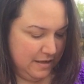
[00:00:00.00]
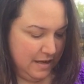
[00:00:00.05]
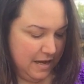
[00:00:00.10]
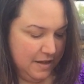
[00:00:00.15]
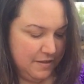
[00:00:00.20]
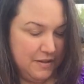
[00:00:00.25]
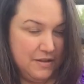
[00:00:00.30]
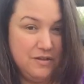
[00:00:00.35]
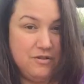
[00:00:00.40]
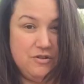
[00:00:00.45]

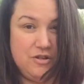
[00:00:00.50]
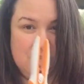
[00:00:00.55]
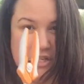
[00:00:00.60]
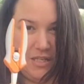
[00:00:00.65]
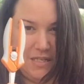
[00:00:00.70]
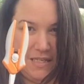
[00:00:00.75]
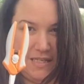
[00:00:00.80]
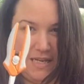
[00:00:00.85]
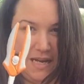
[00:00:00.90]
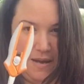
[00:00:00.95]
And these are
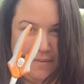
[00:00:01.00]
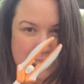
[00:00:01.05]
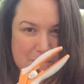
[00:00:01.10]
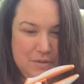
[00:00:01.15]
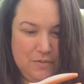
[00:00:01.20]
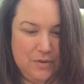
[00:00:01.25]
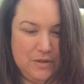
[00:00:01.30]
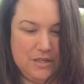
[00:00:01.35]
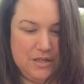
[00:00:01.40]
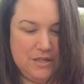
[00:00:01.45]
just snips,
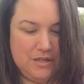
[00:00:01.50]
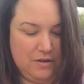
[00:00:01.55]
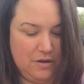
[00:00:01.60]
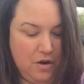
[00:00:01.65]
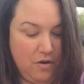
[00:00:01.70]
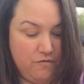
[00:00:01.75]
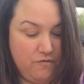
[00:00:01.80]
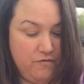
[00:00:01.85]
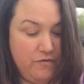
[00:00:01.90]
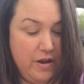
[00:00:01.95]
which
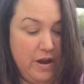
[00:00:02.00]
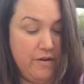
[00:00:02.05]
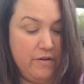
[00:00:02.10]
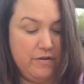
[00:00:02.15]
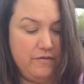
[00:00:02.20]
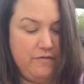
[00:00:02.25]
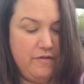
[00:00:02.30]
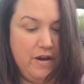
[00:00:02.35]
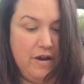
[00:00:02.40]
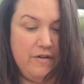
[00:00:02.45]
are
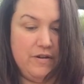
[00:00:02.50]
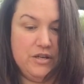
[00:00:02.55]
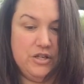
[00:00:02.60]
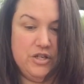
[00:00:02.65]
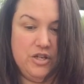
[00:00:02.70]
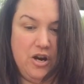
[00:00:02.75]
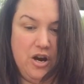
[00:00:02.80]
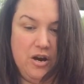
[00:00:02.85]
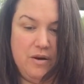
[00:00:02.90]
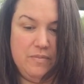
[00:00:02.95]
very, very
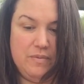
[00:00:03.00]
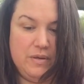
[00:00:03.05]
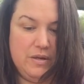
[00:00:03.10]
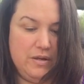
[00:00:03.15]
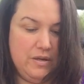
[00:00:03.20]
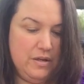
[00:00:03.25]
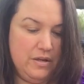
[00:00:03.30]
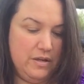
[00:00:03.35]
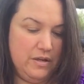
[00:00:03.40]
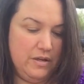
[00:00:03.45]
sharp.
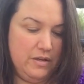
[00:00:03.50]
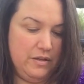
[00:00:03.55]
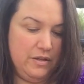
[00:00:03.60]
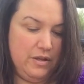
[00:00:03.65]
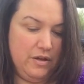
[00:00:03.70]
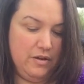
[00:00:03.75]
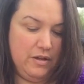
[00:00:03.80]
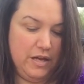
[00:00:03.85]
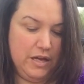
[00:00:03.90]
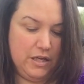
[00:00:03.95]

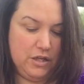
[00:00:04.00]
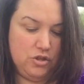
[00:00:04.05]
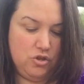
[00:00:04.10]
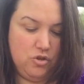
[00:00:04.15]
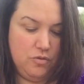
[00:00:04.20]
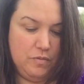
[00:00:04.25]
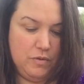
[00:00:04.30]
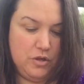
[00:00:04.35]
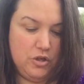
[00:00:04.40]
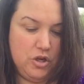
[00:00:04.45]
They're like
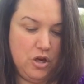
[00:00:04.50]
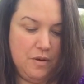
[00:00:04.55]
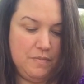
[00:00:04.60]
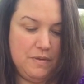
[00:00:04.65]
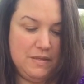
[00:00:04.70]
super sharp.